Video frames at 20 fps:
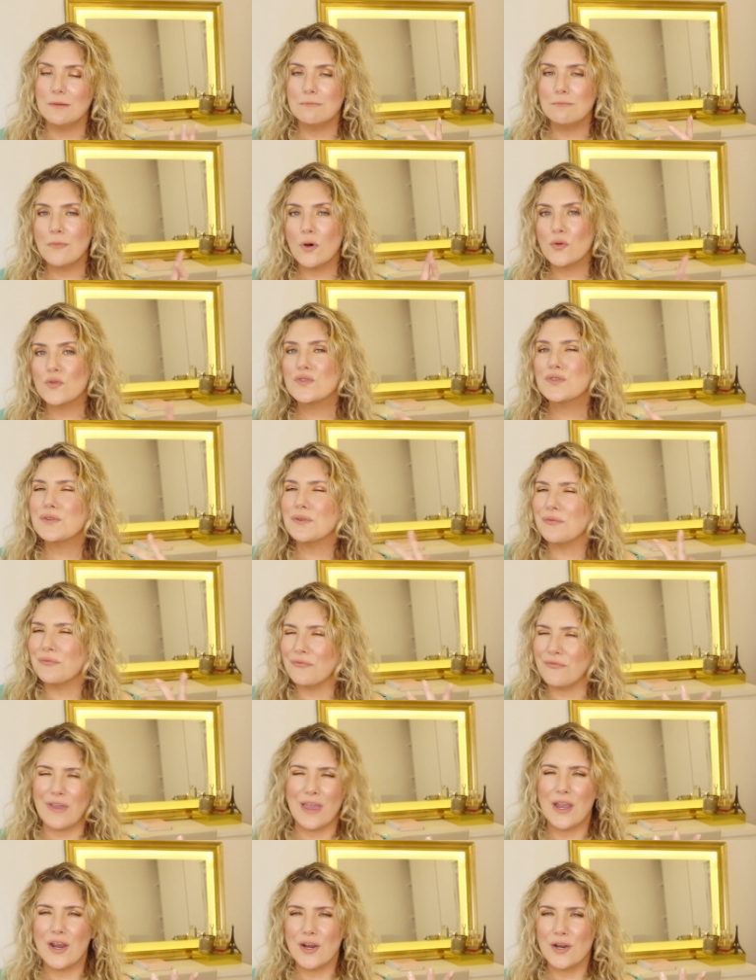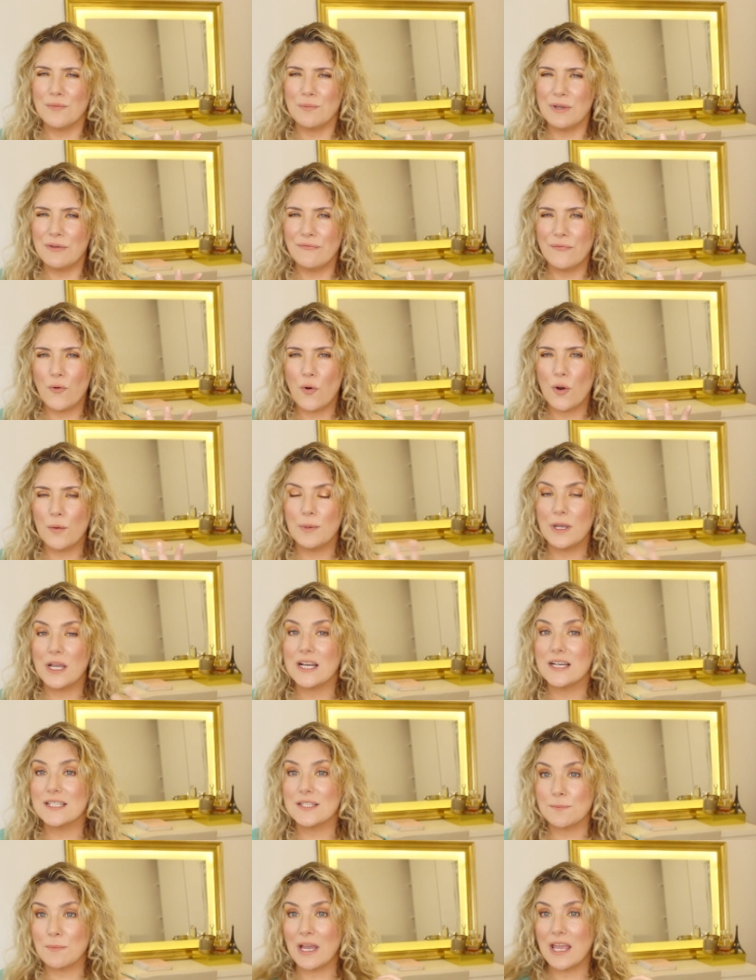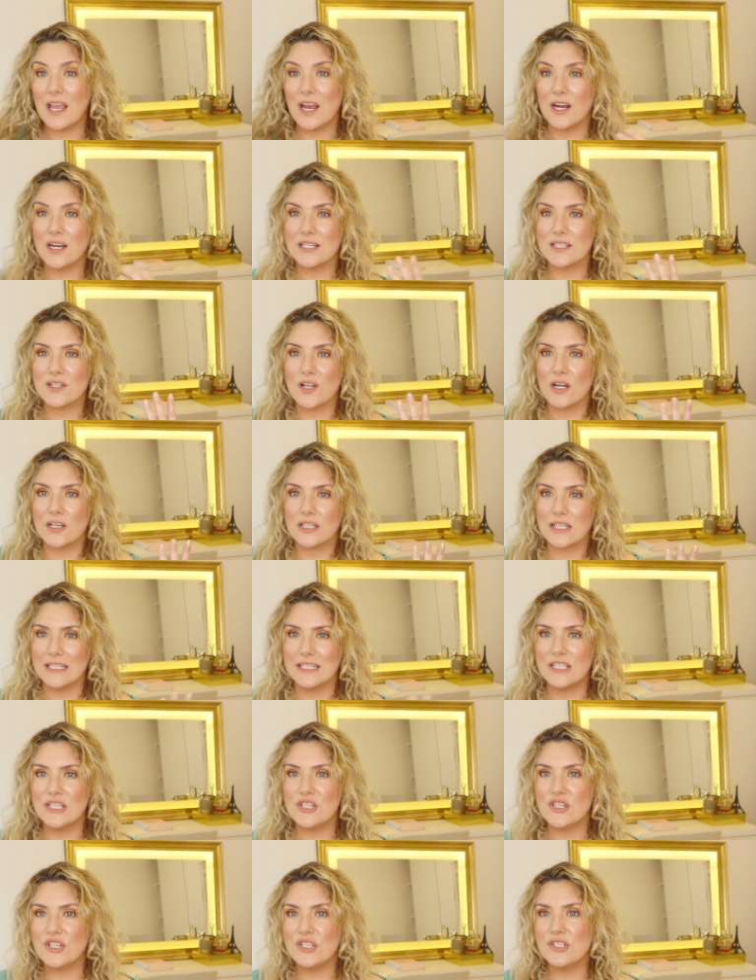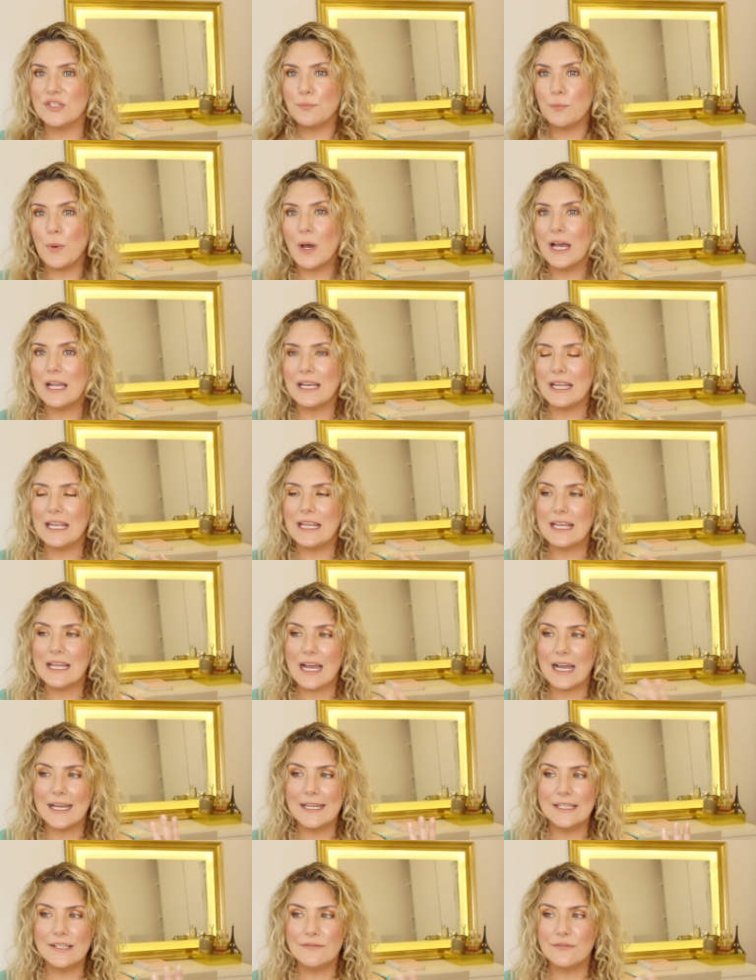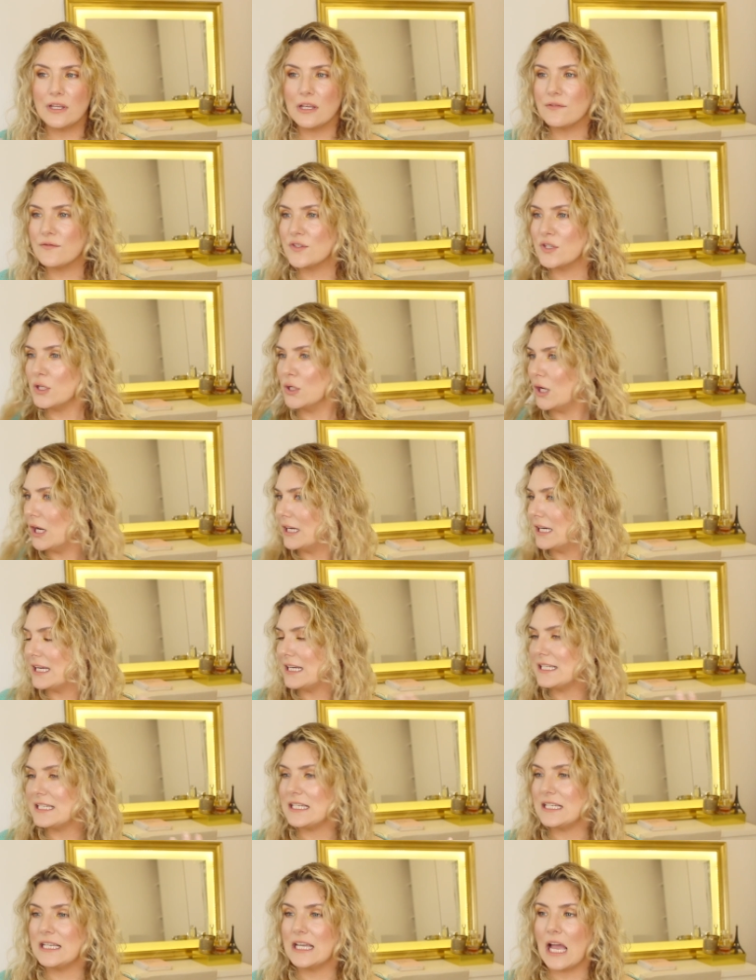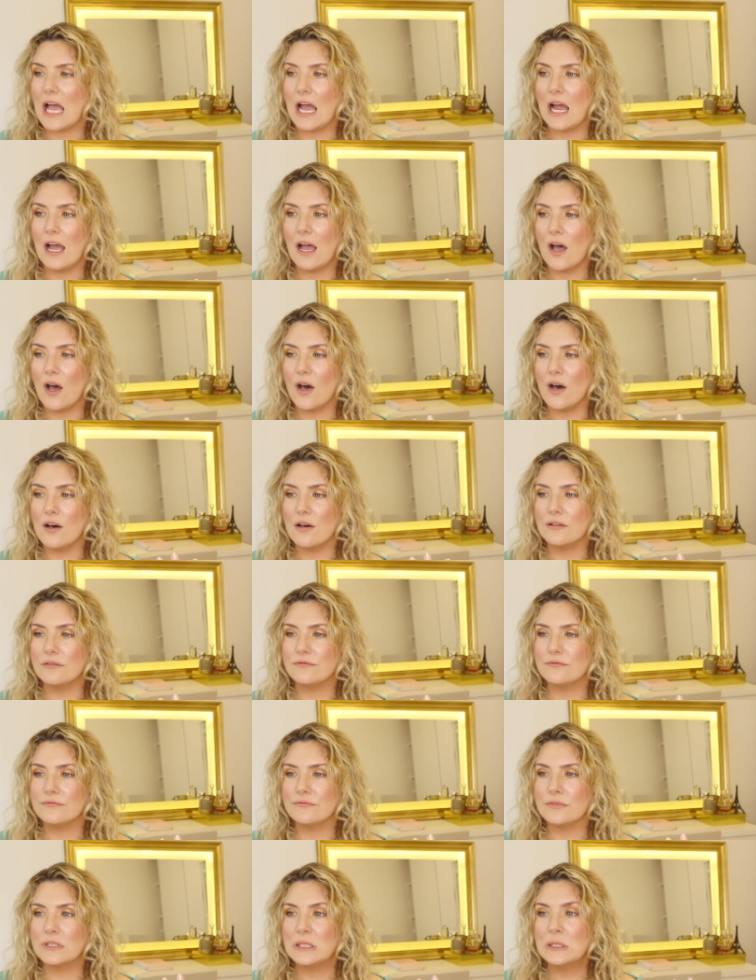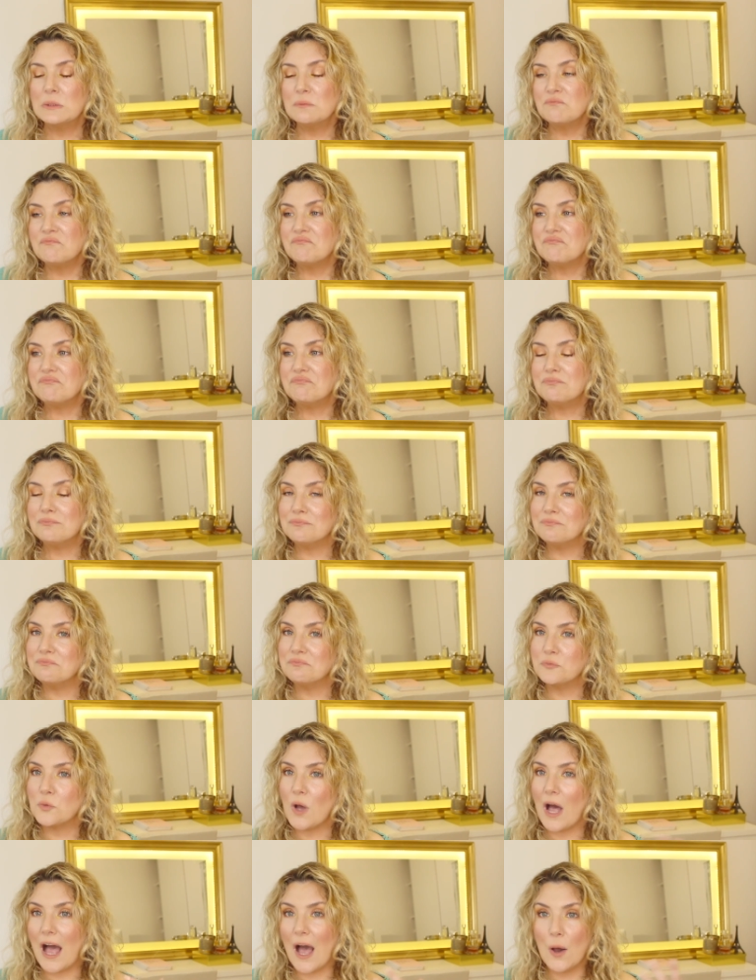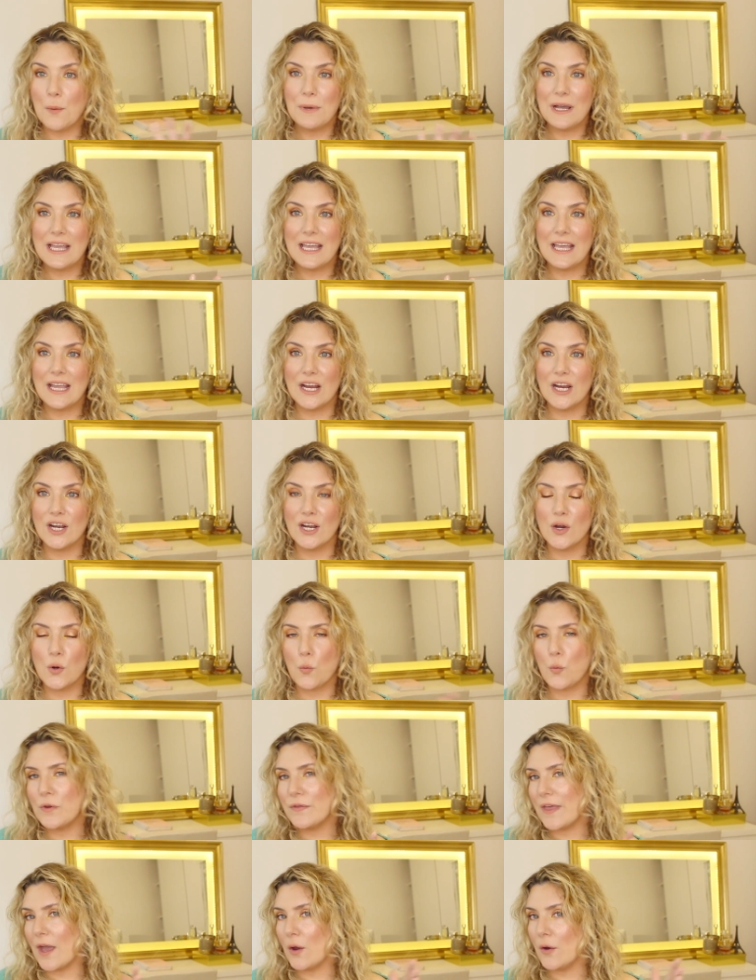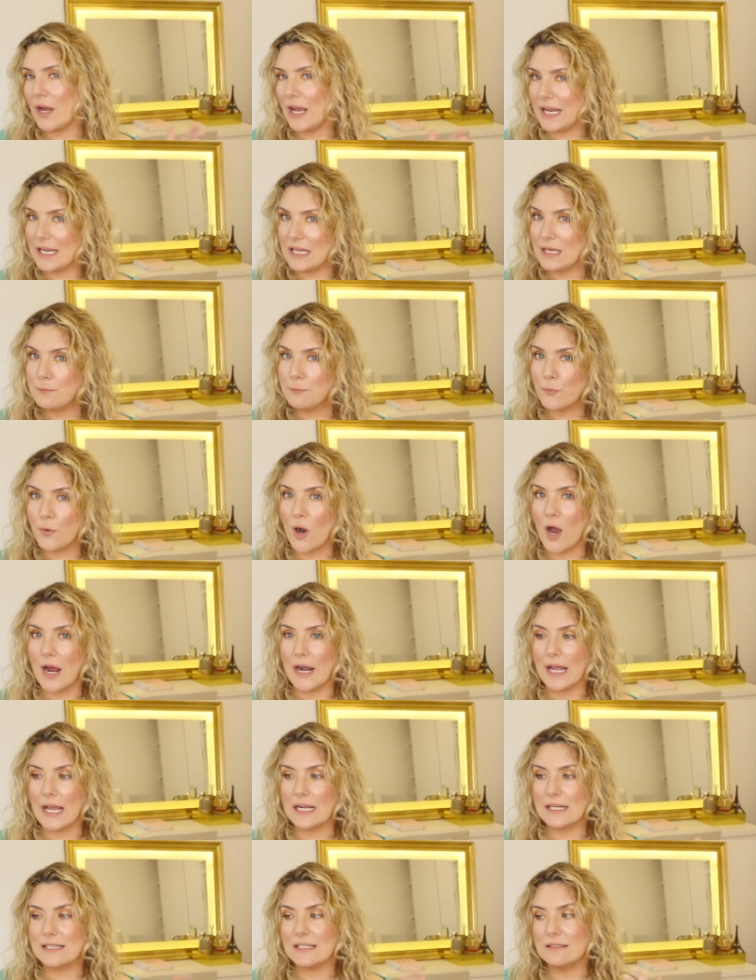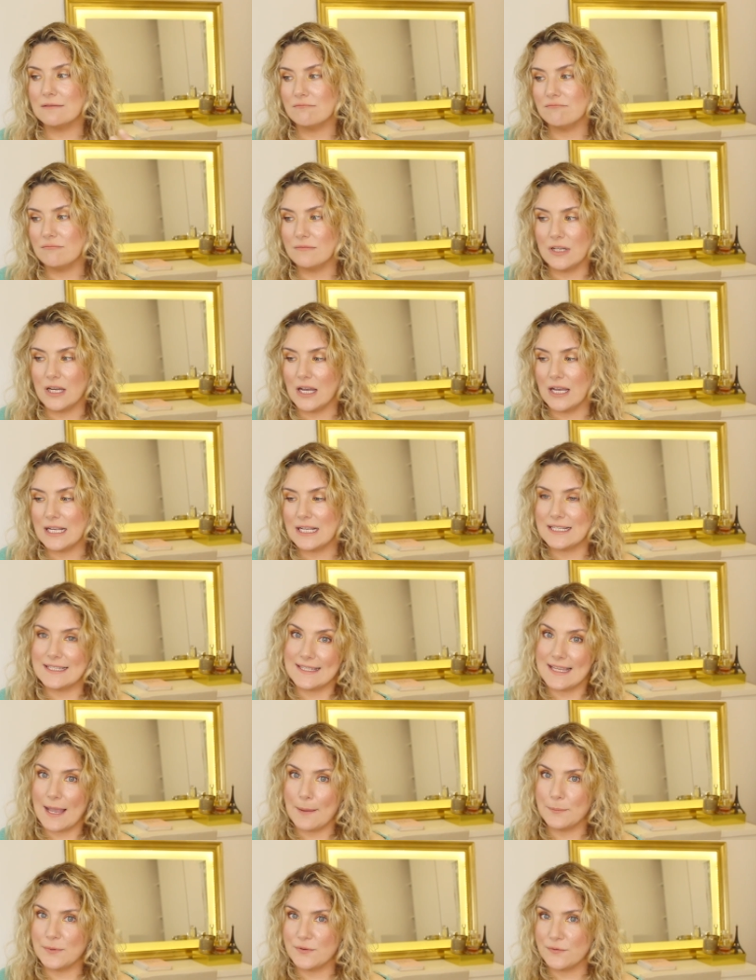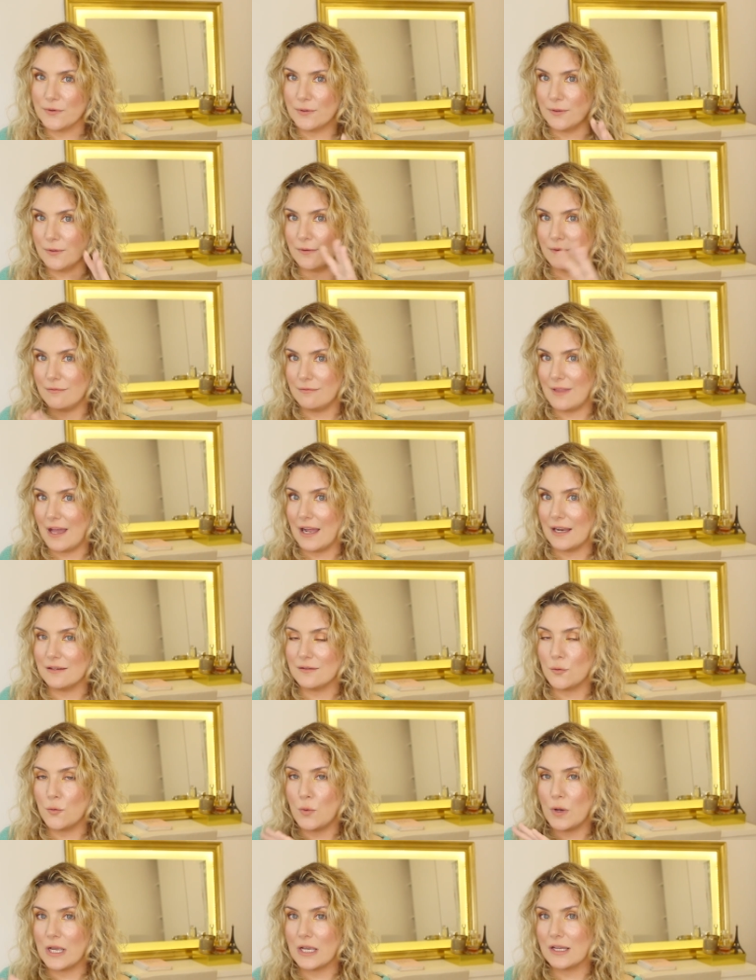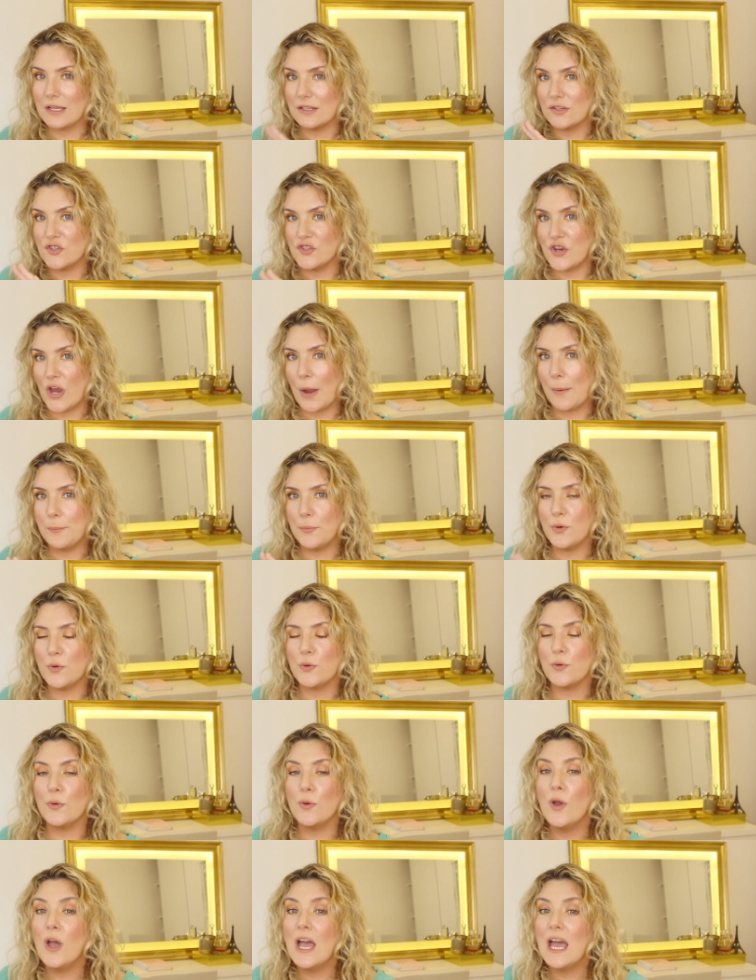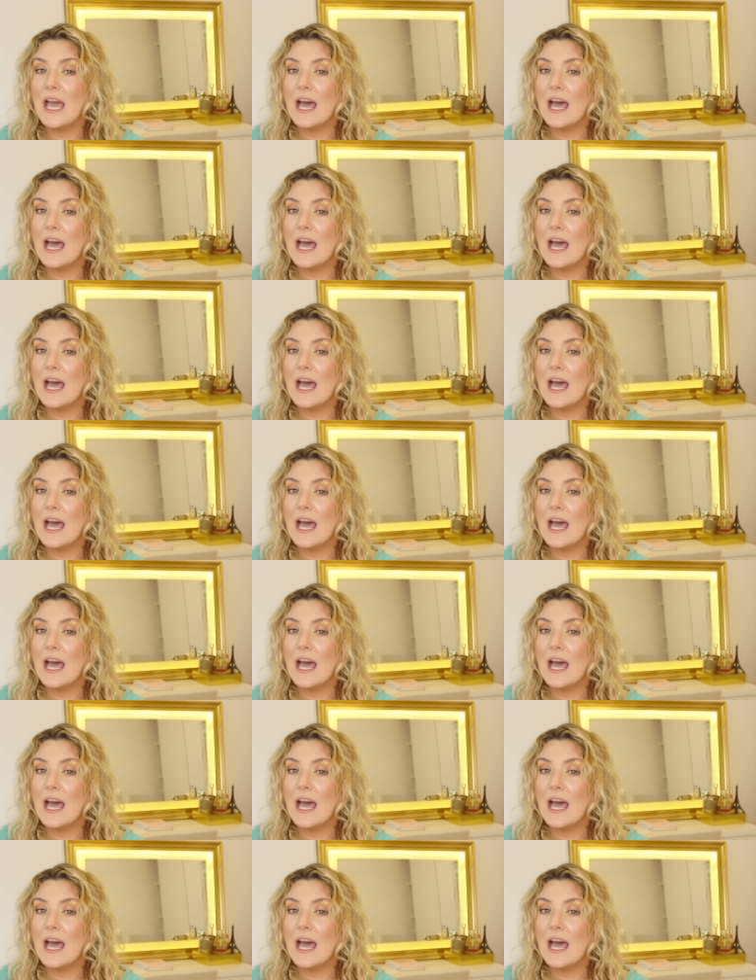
most fair before because my hair is not conditioned, but it kind of gives you an idea of how my hair without any product, except for that quick shampoo,